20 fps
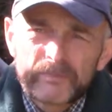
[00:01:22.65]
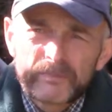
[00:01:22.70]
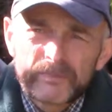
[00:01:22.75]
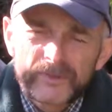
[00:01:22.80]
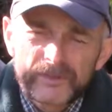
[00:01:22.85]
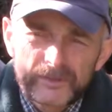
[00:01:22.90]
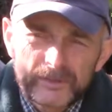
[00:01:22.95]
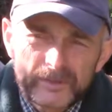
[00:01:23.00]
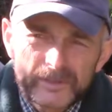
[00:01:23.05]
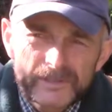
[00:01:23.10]

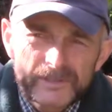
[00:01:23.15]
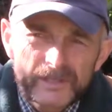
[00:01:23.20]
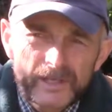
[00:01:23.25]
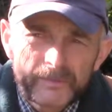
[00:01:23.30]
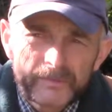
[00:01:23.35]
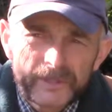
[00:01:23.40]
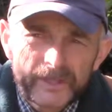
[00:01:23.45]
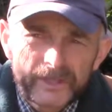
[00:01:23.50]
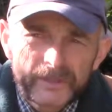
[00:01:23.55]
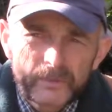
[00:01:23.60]
Through the
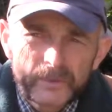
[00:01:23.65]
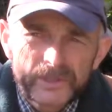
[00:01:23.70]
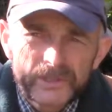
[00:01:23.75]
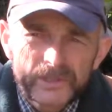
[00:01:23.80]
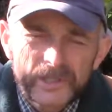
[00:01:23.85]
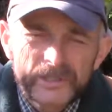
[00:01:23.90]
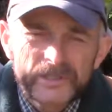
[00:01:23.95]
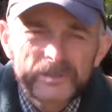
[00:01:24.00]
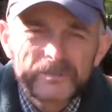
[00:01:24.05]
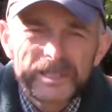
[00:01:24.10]
summer, we
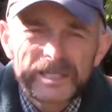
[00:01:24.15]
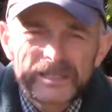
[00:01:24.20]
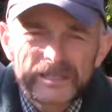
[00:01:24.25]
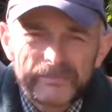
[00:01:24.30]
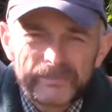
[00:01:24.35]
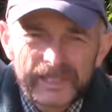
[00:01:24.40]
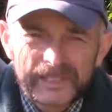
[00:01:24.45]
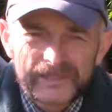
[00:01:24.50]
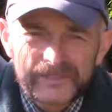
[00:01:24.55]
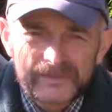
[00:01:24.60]
try to make the
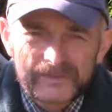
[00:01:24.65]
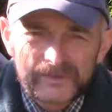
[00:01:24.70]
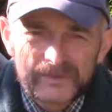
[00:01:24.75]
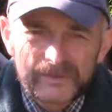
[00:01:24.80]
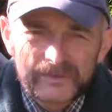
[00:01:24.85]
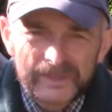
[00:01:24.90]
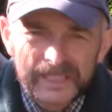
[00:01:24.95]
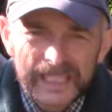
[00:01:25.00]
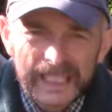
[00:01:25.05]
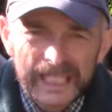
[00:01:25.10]
best of
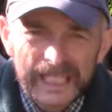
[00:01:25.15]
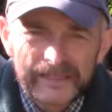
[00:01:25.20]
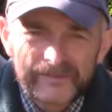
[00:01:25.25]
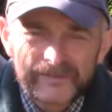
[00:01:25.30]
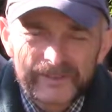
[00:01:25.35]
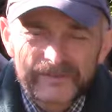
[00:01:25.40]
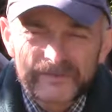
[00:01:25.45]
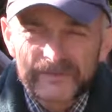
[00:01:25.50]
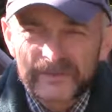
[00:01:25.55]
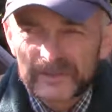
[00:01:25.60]
what we
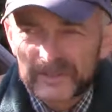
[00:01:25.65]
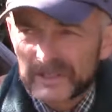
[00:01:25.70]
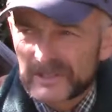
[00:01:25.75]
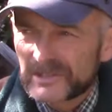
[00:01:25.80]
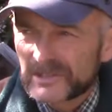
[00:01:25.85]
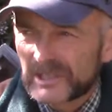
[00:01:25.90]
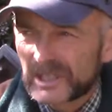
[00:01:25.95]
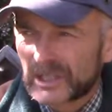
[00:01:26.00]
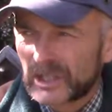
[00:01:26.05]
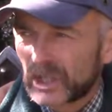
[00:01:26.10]
have, and for
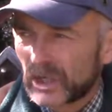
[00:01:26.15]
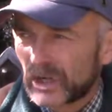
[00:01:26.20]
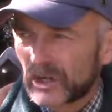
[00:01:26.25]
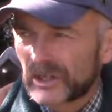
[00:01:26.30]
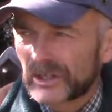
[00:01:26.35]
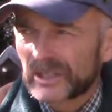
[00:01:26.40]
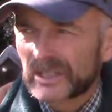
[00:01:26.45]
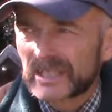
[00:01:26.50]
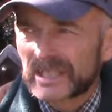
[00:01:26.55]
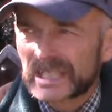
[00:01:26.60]
us, the
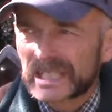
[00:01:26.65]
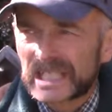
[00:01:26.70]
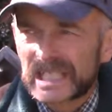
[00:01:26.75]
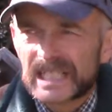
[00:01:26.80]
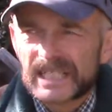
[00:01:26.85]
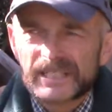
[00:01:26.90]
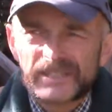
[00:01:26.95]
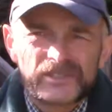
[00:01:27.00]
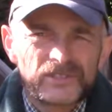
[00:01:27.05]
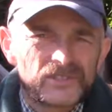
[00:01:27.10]
garden
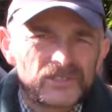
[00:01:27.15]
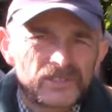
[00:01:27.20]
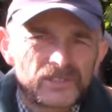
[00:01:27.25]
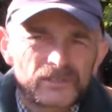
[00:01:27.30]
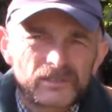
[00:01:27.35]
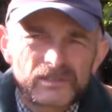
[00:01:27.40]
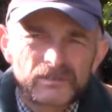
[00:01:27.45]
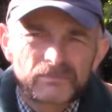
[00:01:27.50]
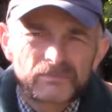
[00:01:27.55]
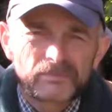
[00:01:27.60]

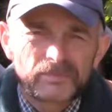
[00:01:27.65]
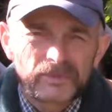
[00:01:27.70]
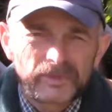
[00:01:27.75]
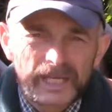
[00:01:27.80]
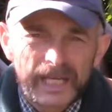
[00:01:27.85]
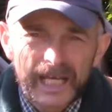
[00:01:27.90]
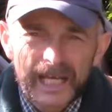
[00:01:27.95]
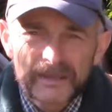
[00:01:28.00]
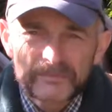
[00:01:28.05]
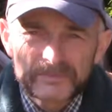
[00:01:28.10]
is
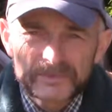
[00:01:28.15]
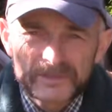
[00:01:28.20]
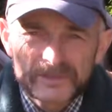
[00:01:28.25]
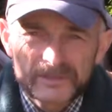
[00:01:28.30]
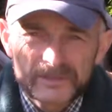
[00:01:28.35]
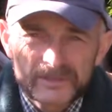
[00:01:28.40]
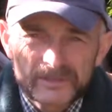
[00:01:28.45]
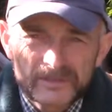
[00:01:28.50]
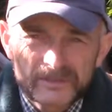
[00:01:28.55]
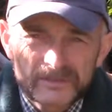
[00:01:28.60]

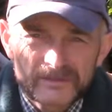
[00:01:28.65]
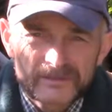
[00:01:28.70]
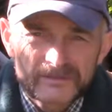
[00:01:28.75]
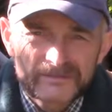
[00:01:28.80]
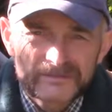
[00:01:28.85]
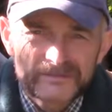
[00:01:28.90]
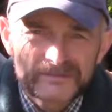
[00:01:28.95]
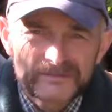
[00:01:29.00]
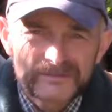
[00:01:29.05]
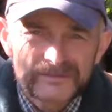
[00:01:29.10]
perhaps
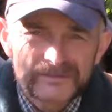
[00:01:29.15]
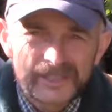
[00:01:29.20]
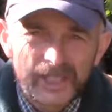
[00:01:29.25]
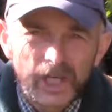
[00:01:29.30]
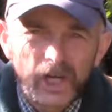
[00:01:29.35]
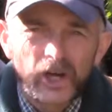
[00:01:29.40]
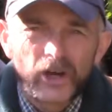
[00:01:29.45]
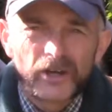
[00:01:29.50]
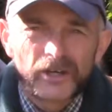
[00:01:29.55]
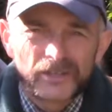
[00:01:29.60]
the
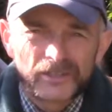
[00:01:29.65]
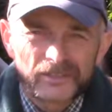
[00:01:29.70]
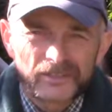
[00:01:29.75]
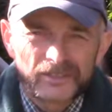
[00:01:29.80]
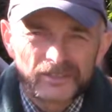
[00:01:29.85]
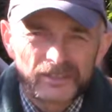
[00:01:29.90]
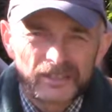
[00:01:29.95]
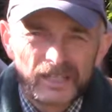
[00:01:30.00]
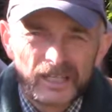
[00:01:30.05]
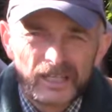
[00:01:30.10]
heart
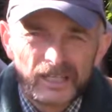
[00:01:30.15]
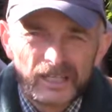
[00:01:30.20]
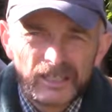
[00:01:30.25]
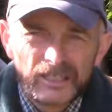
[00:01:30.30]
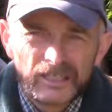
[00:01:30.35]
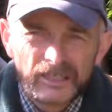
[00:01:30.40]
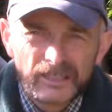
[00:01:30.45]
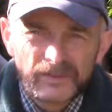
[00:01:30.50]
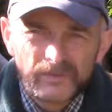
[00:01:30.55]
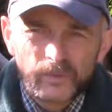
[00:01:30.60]

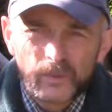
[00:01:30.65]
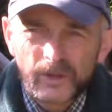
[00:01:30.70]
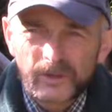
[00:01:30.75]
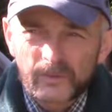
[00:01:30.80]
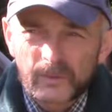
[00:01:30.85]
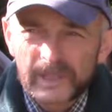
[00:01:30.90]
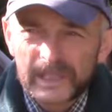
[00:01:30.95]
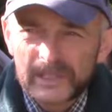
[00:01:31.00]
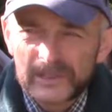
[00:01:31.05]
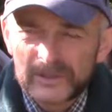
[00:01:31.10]
of what
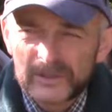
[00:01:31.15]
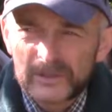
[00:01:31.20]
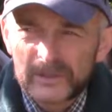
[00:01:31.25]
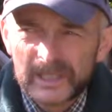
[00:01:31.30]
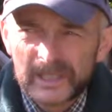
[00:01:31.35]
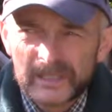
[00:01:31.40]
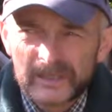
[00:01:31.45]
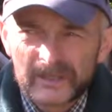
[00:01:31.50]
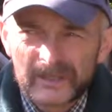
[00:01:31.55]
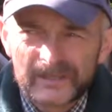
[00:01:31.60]
we do
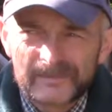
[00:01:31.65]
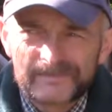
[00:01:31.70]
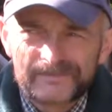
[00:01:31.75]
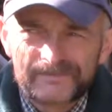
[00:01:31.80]
here.